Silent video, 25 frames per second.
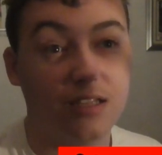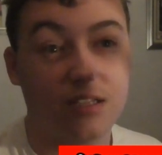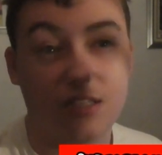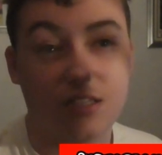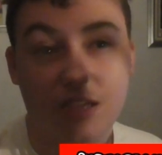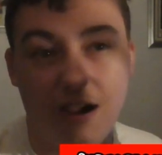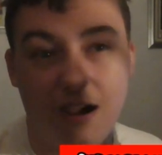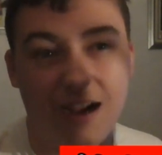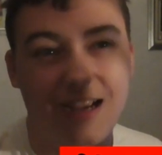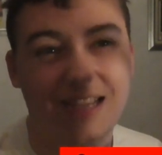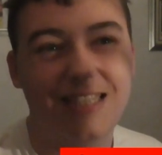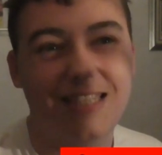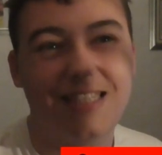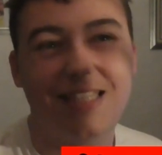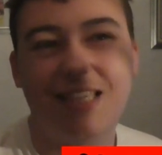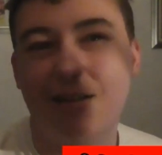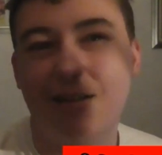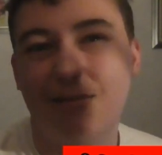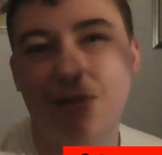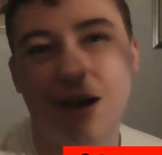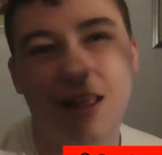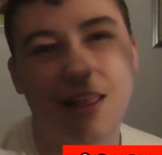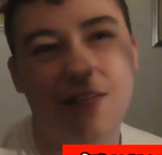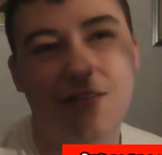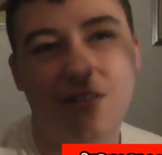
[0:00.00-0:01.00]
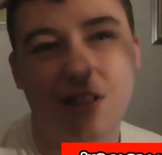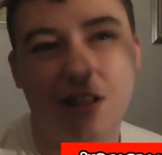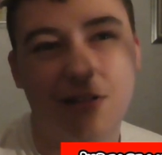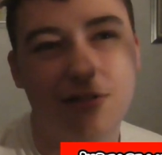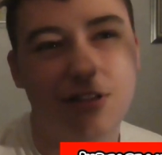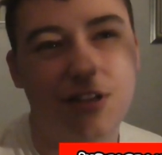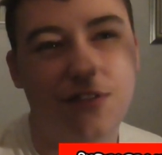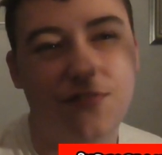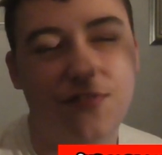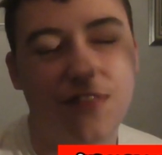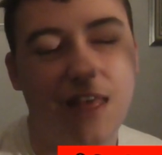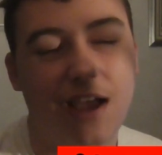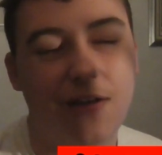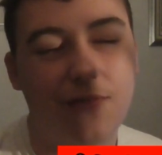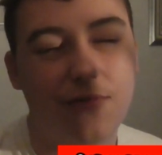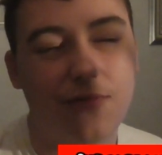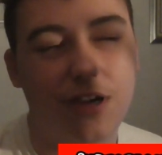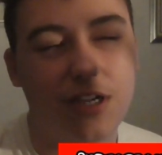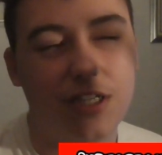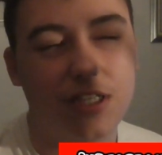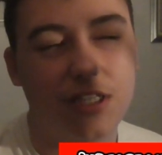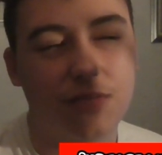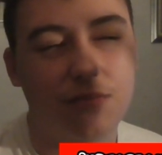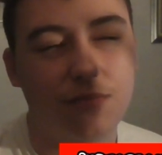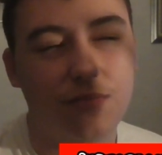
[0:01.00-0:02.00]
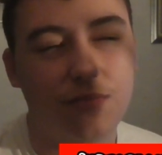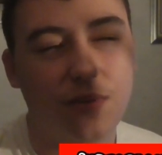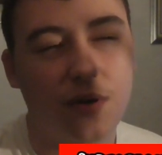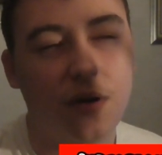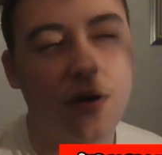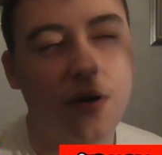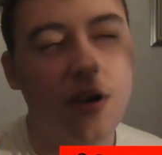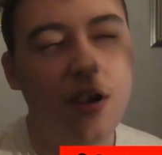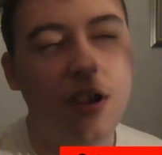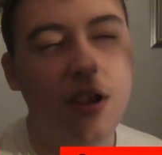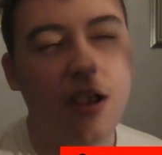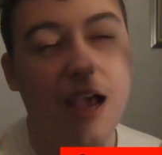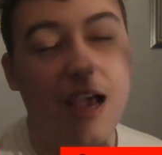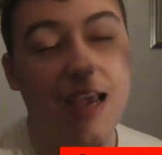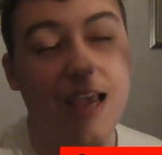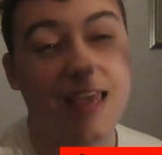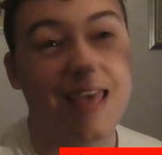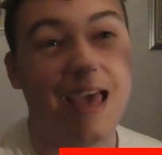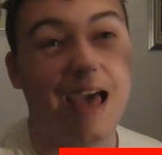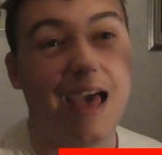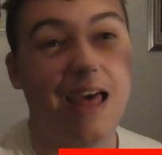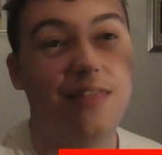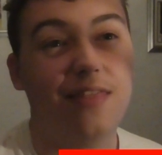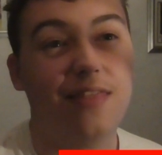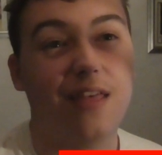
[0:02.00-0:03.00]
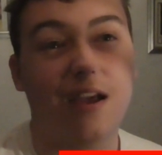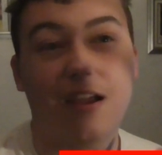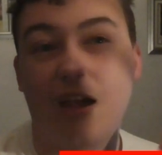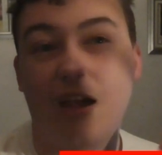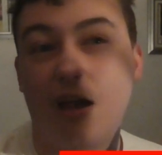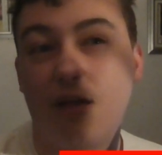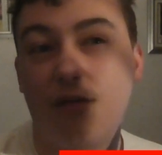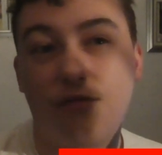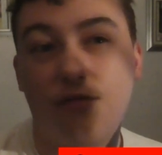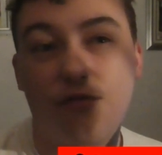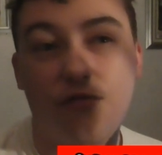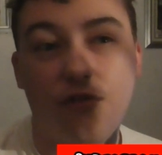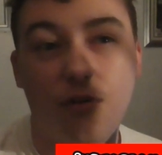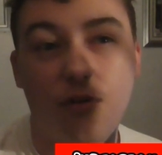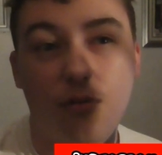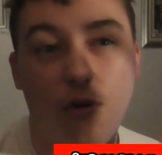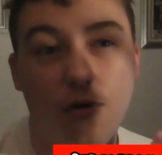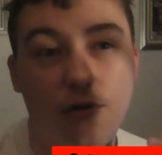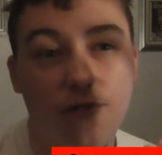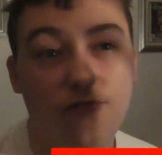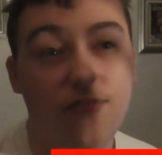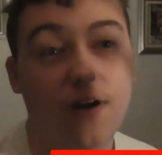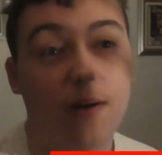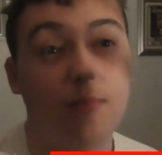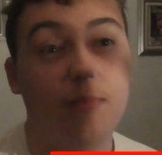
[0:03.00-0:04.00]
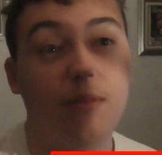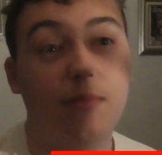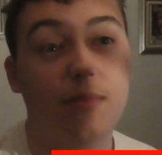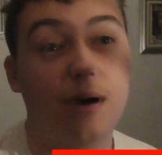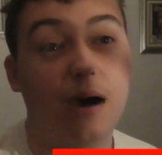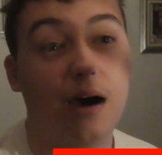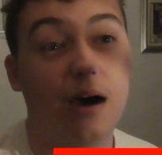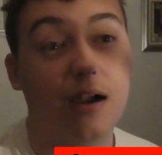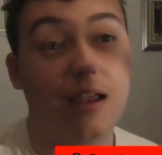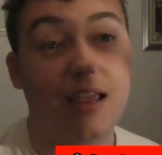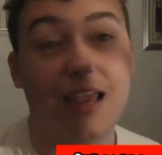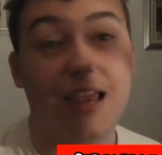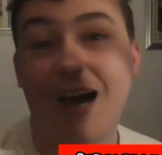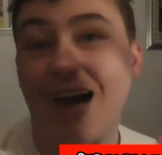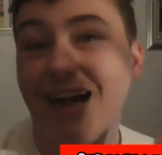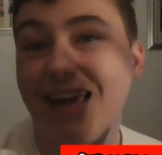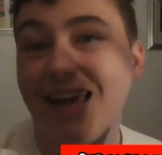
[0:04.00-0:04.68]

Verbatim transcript: So I can see why they closed it for that reason. But again, they're going for a more family market.